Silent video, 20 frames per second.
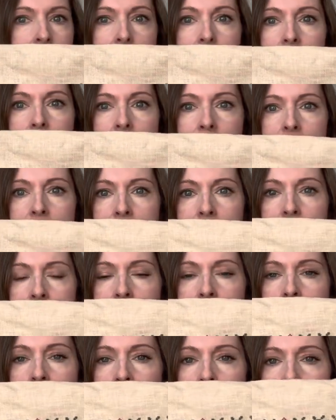I
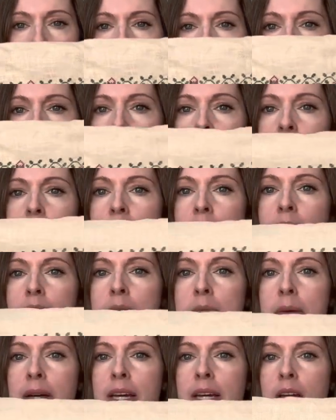am trying to
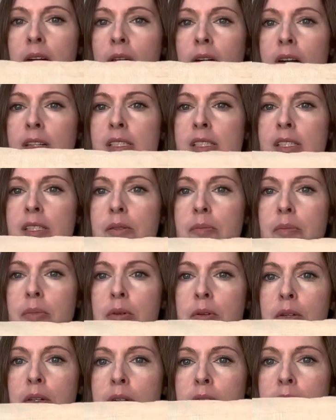make it across the
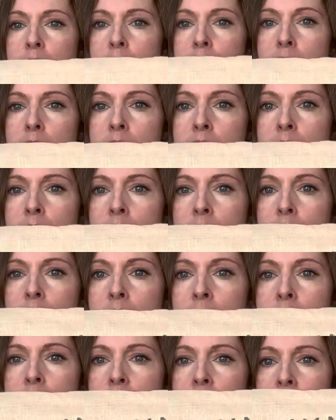border.
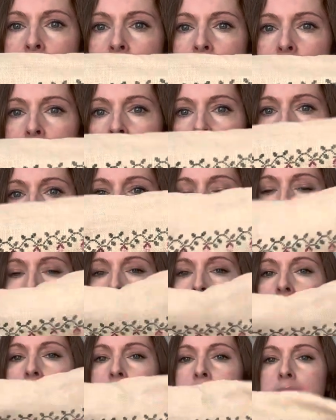As you can see, it
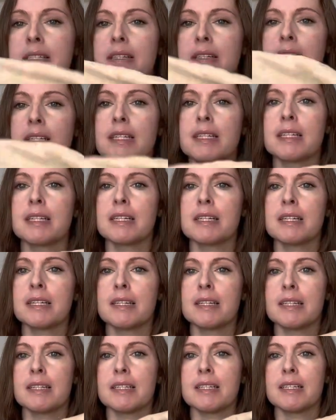repeats on
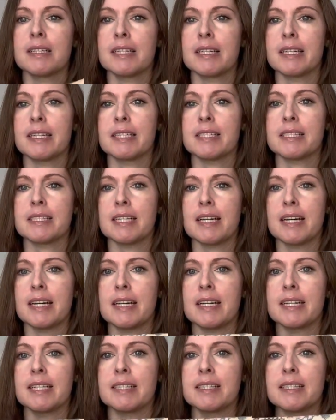each
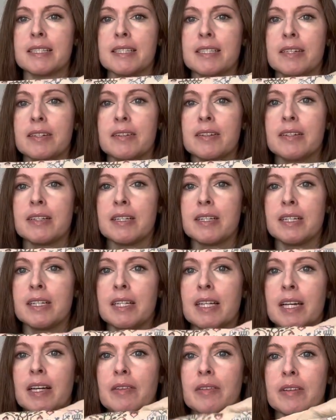side, so
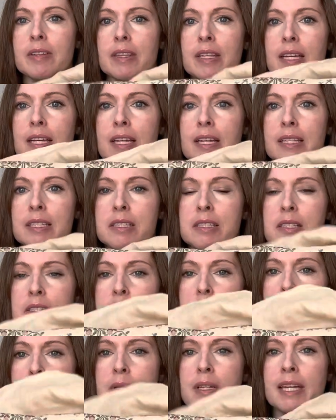everything is
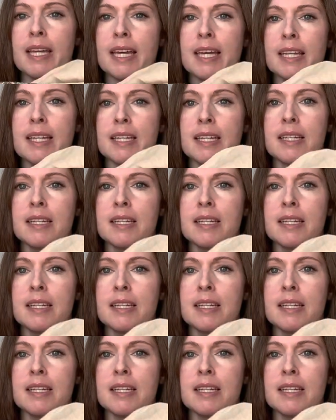duplicated.